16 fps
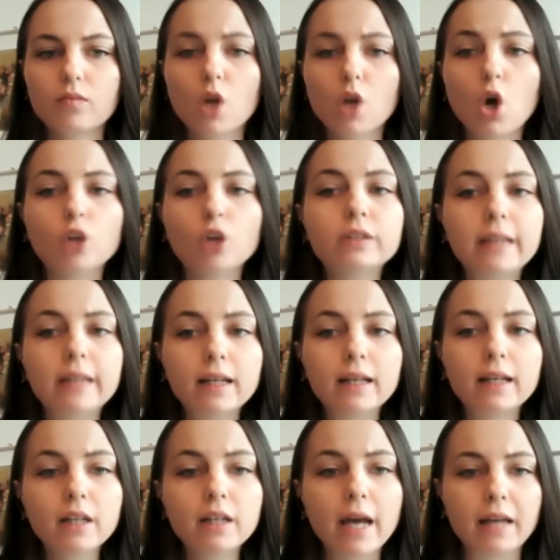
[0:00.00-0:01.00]
On the
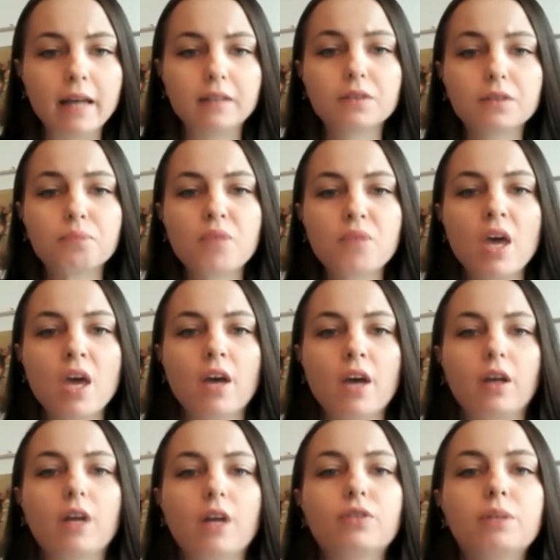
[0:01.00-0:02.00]
other hand,
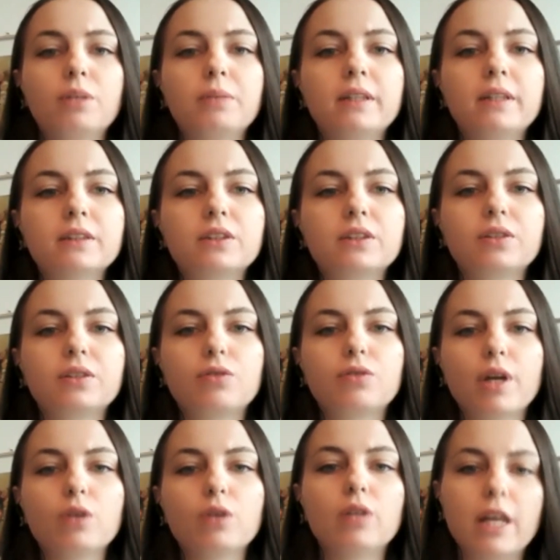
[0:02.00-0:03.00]
government
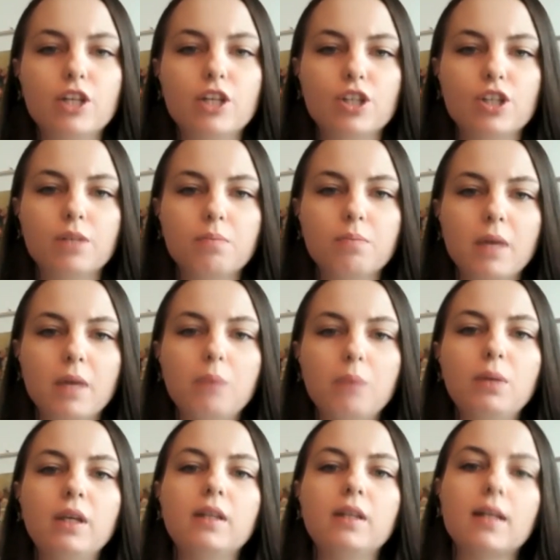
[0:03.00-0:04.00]
regulation may
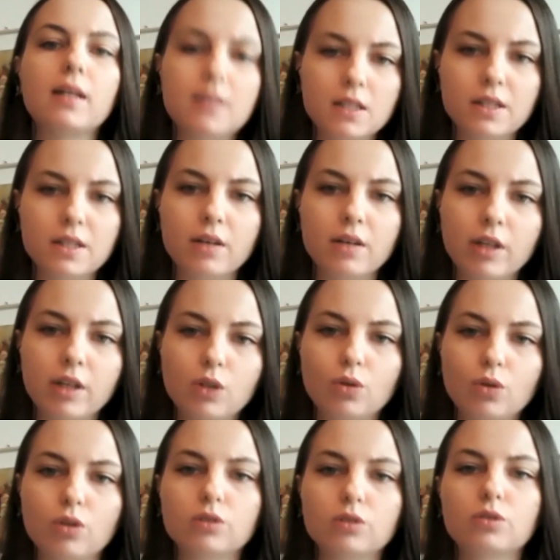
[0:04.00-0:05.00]
be necessary to
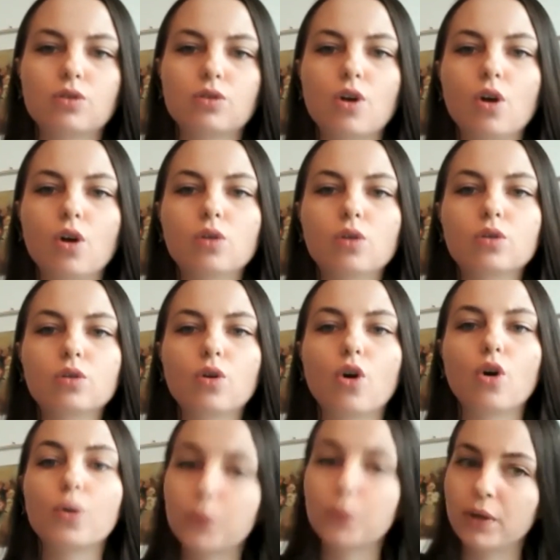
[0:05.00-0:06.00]
control
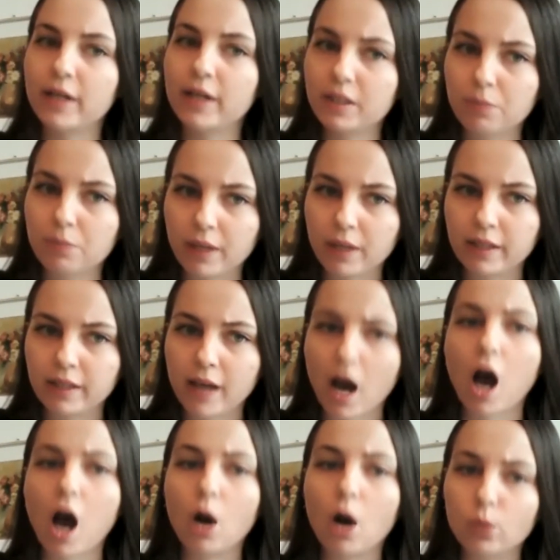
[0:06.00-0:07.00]
corporate media
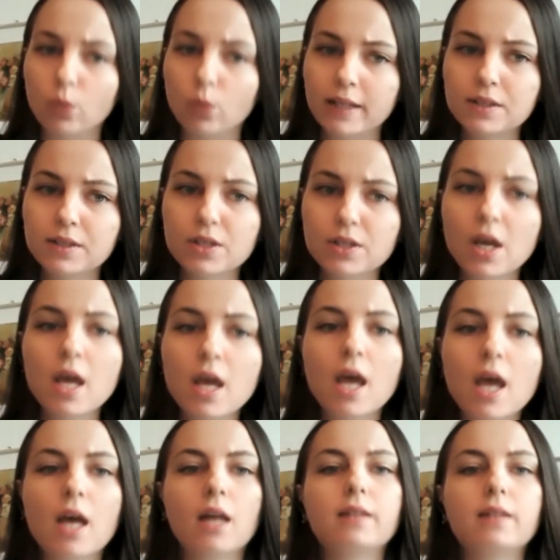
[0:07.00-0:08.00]
outlets
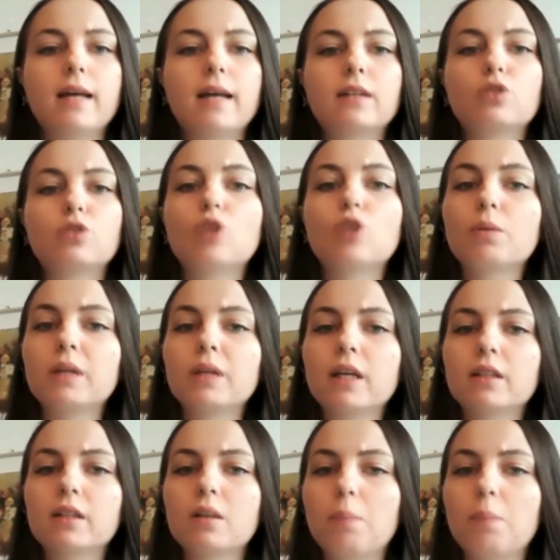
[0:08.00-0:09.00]
that dominate
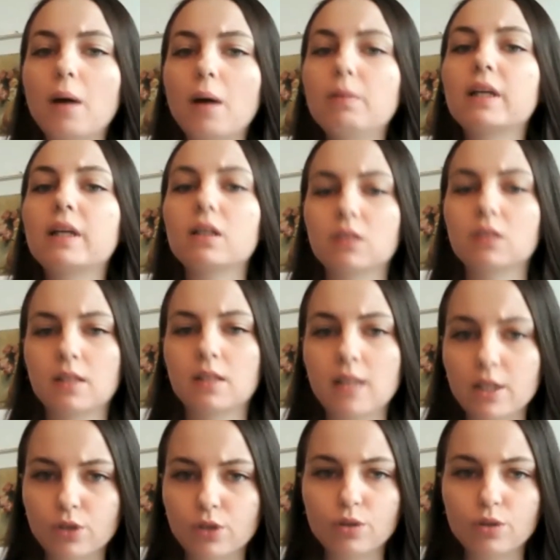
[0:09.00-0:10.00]
the public
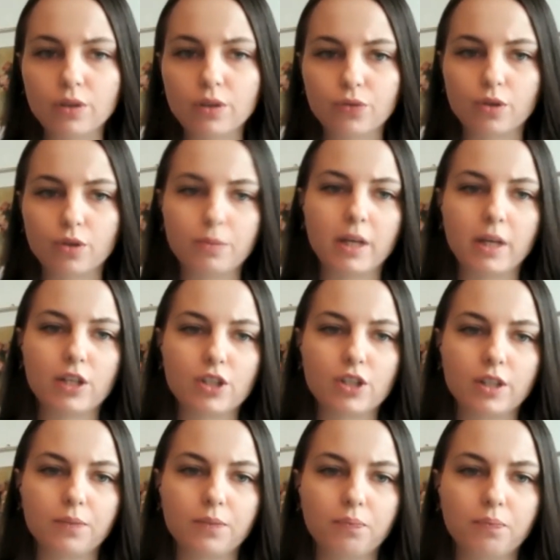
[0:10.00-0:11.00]
access to
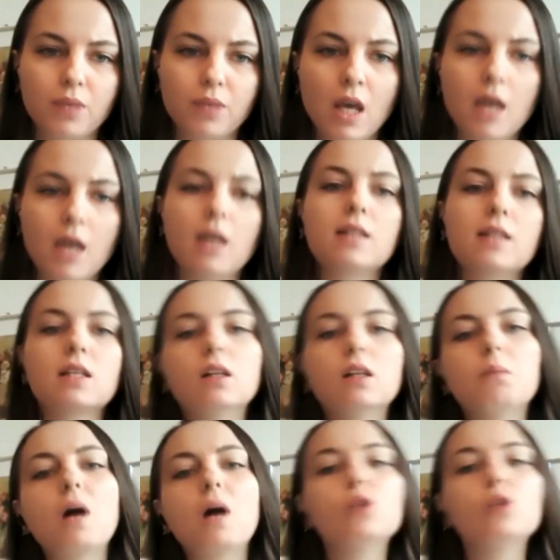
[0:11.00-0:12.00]
information. It's all
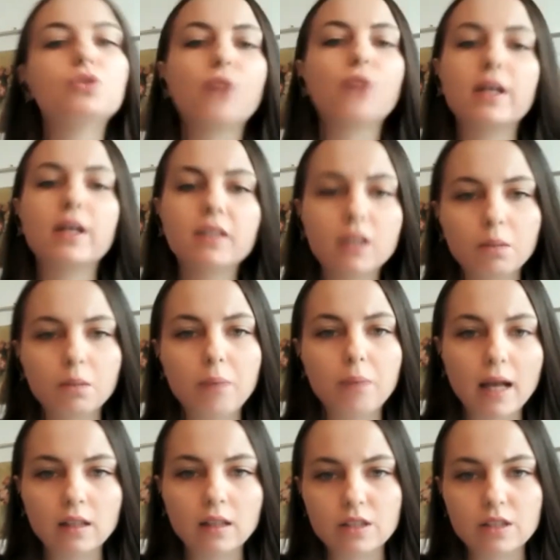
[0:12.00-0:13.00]
about finding a
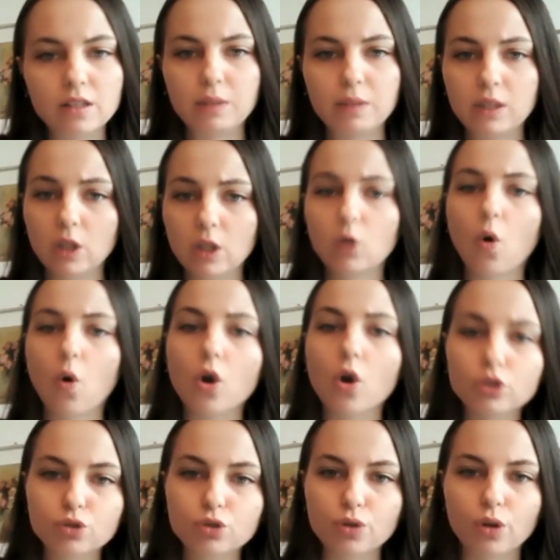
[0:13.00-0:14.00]
balance between
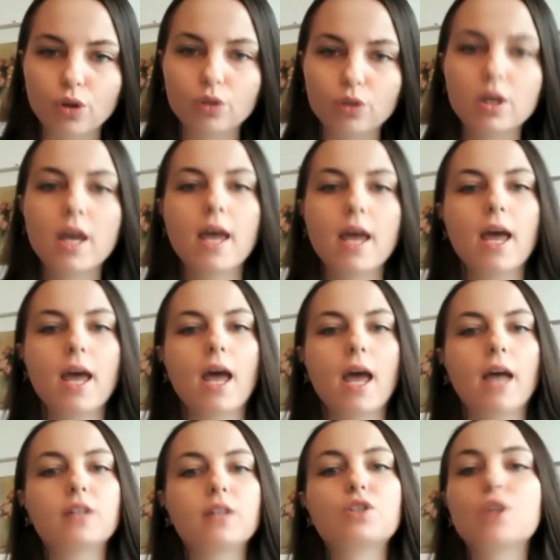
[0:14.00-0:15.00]
control
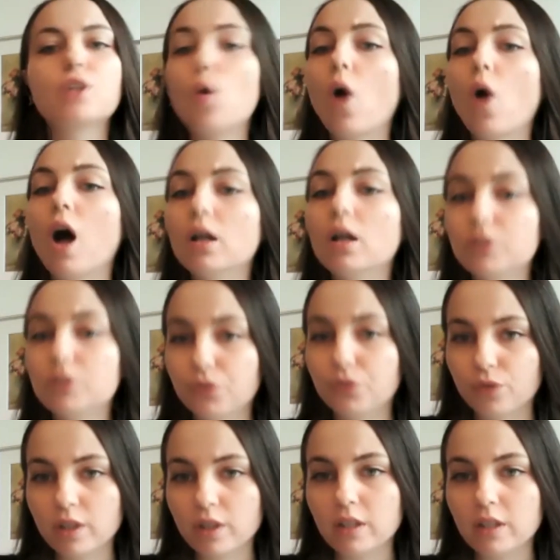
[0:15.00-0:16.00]
and so-called
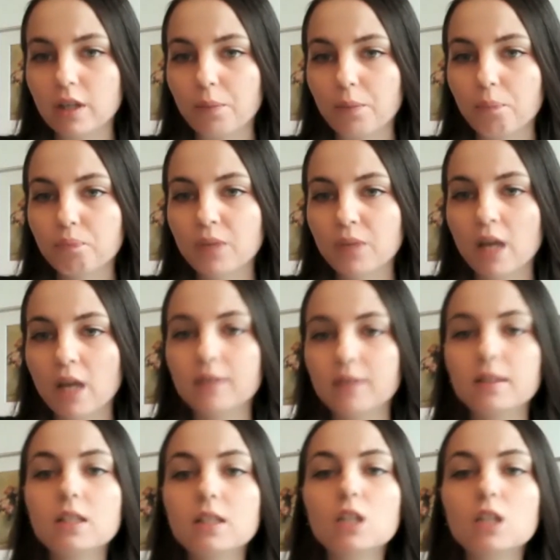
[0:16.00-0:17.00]
freedom.
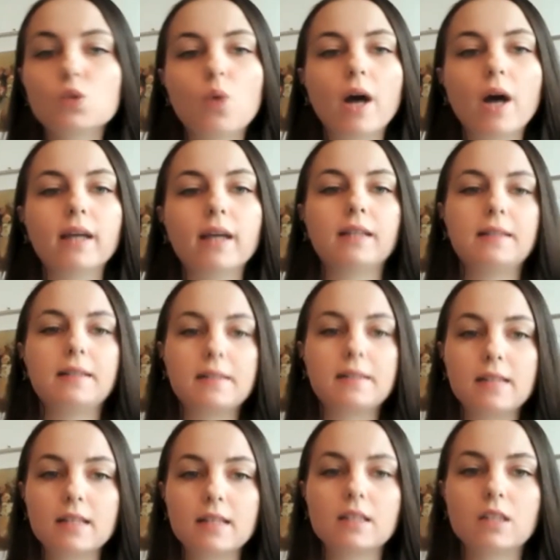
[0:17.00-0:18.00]
This is why it is
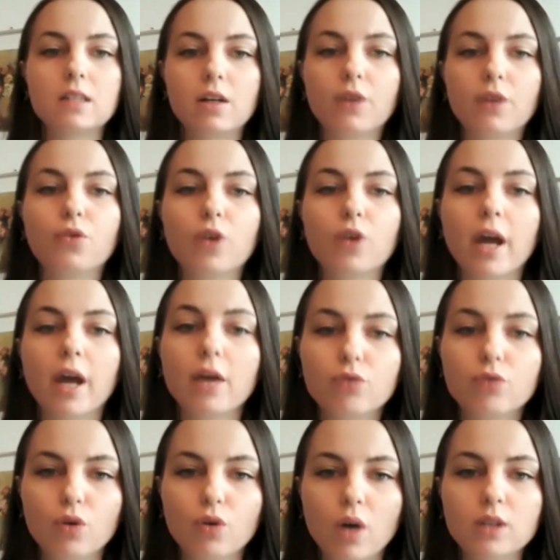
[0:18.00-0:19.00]
necessary for
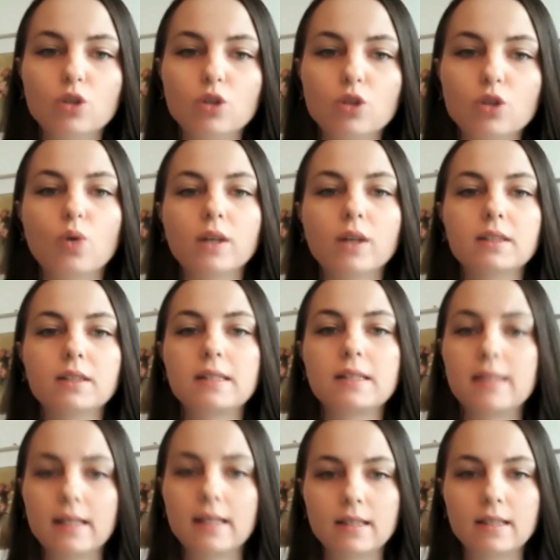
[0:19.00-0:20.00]
everyone to
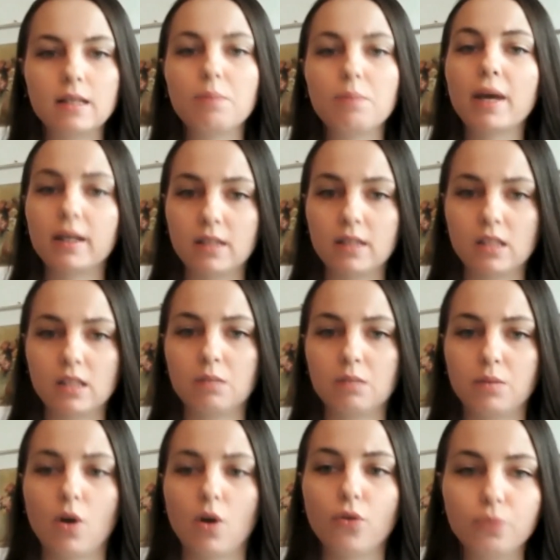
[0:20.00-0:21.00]
understand the mechanism
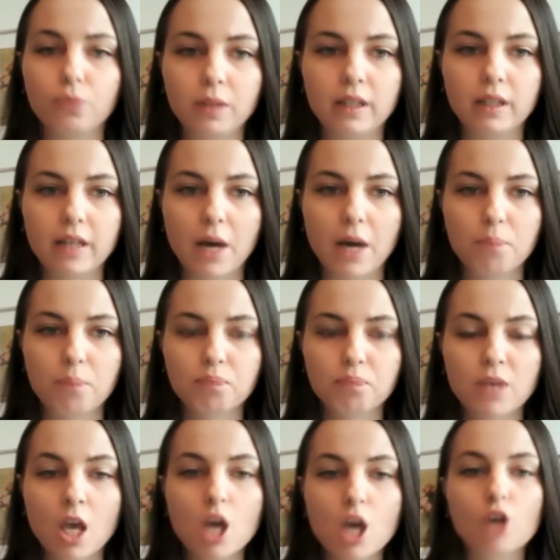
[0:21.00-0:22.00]
of media.
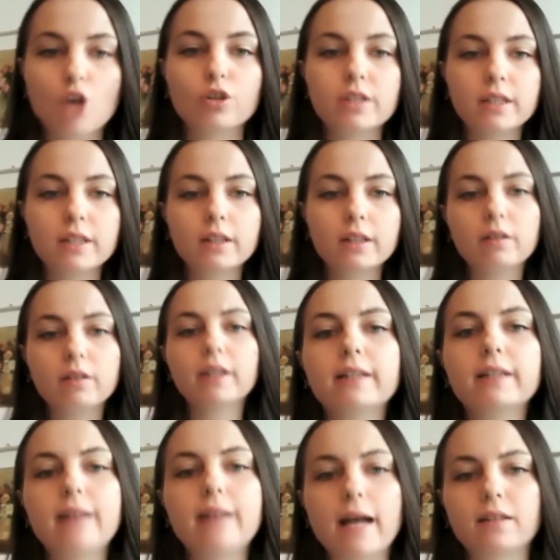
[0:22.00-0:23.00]
Consider
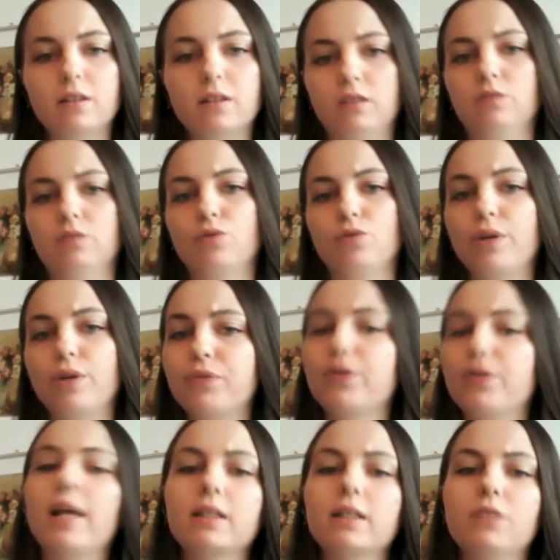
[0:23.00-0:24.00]
that a
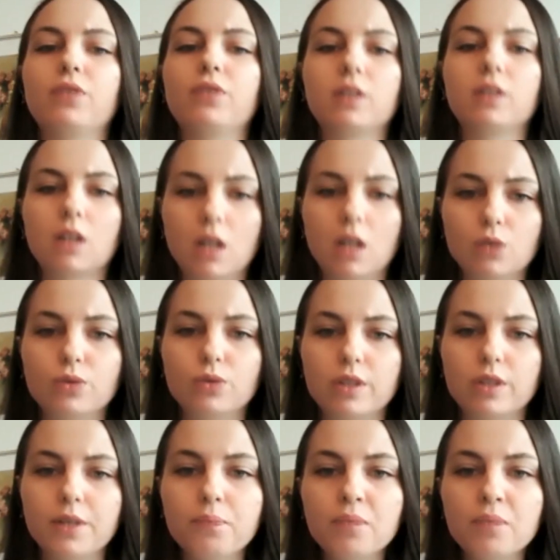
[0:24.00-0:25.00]
reflective
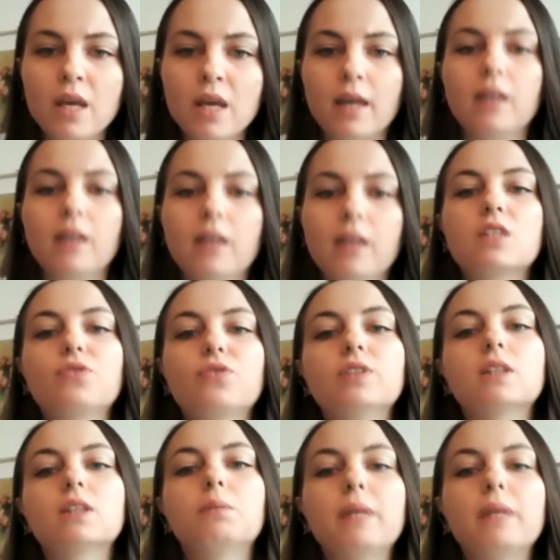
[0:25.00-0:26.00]
encounter, it is
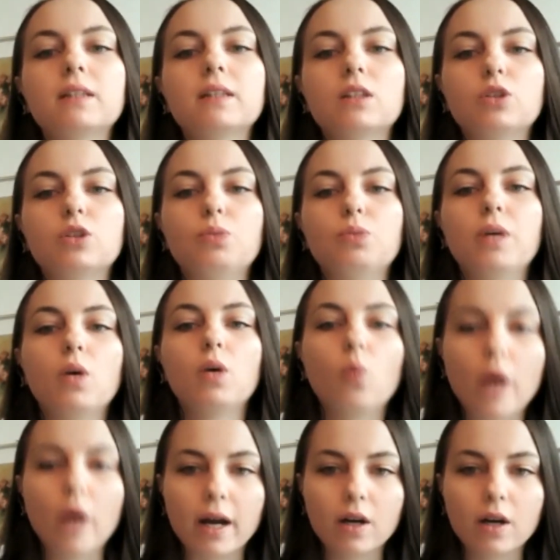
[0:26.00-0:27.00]
fundamental to be
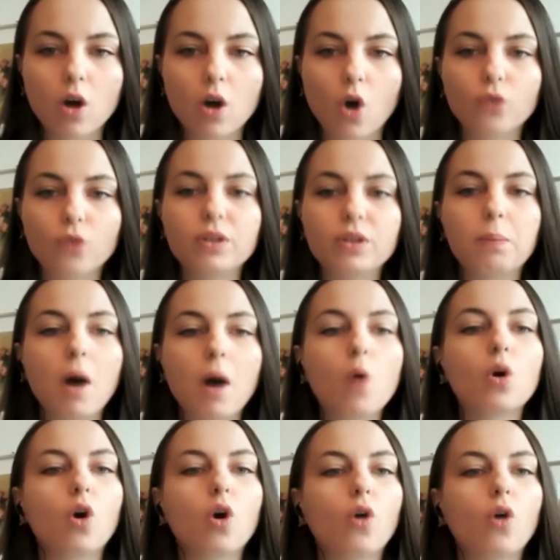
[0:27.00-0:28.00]
aware of the
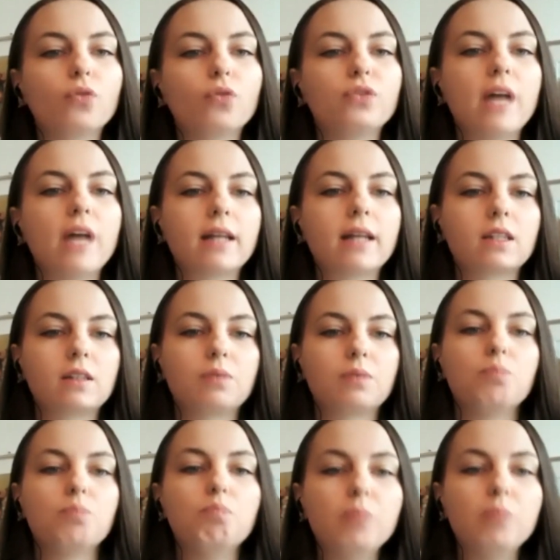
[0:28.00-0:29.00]
power of that
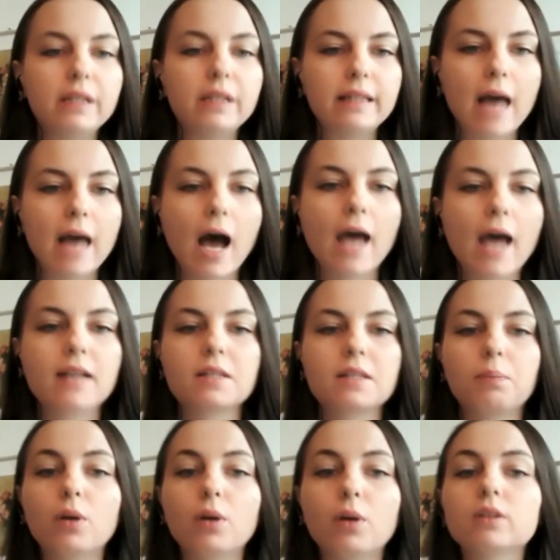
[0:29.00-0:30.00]
media has
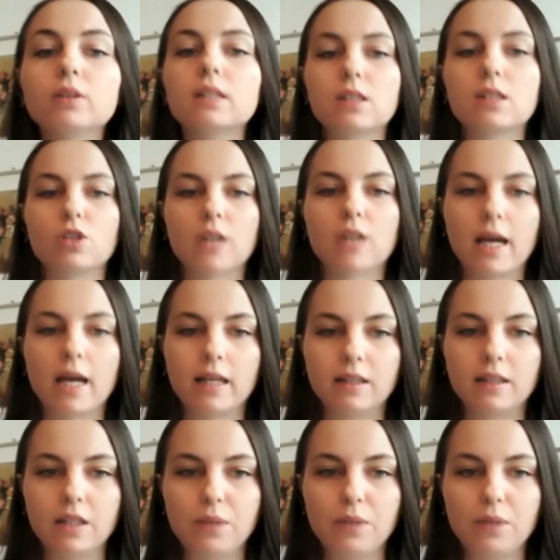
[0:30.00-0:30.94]
upon the society.